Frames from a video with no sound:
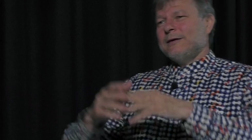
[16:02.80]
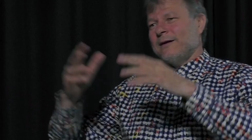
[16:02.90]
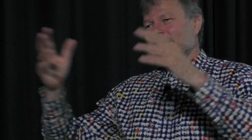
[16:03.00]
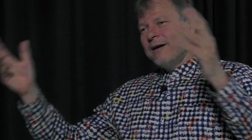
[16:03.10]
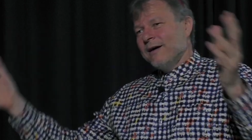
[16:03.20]
in
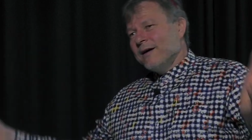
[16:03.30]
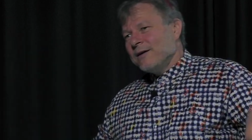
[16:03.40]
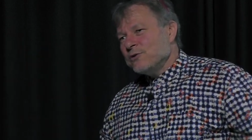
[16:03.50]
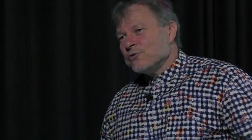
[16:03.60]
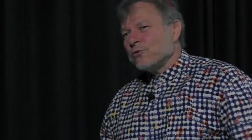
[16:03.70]

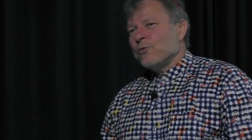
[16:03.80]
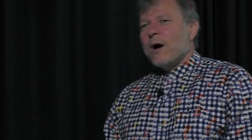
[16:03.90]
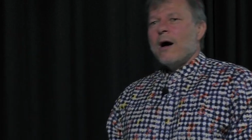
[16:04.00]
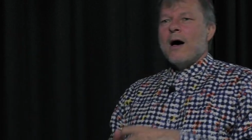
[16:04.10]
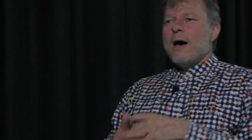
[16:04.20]

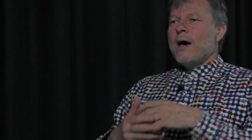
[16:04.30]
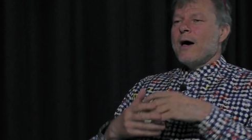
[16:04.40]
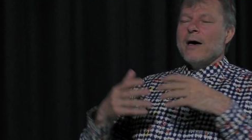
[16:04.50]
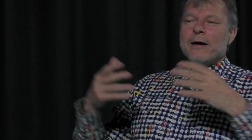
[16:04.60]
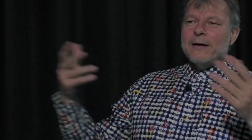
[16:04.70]

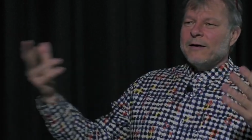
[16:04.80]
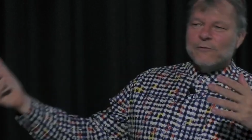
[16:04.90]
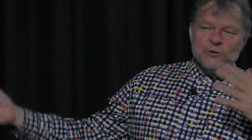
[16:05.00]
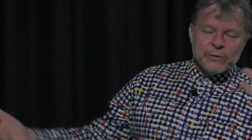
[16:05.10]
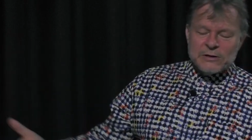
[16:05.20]
Uruguay and
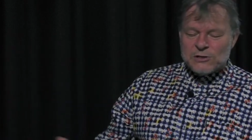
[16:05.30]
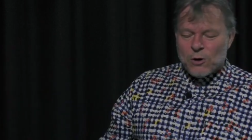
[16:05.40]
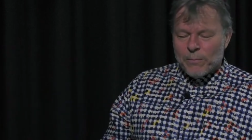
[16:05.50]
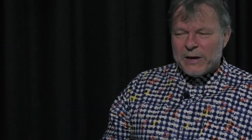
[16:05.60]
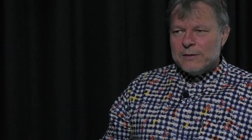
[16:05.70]
everybody's
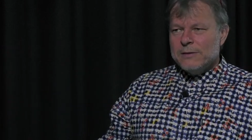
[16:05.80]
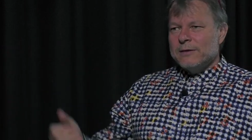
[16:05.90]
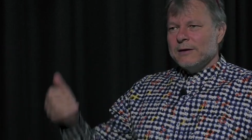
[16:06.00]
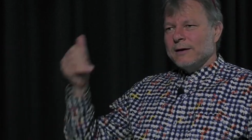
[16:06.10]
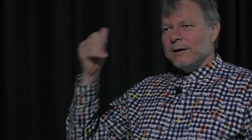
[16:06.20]

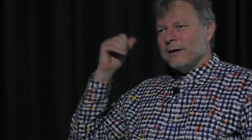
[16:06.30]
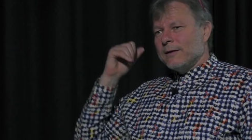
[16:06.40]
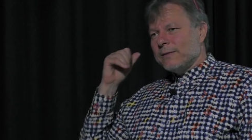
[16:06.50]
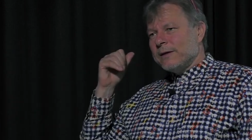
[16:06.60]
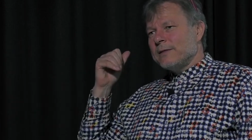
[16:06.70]
commenting
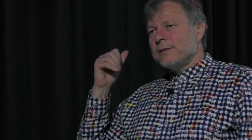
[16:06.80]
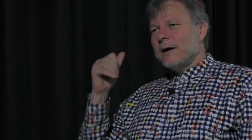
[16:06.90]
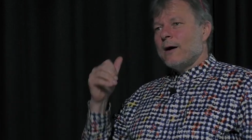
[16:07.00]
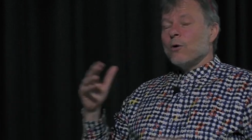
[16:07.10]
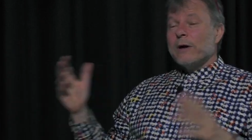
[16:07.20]
and then
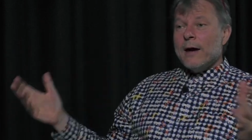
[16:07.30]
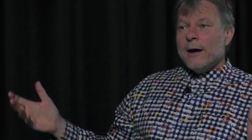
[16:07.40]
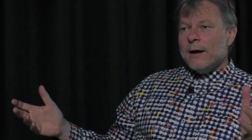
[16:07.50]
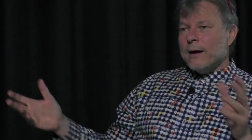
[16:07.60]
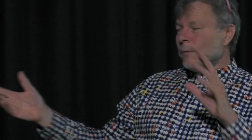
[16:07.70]
they are
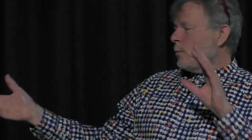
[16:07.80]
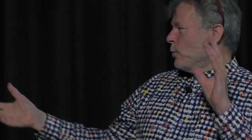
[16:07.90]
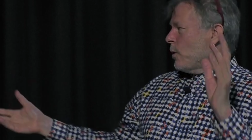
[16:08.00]
okay and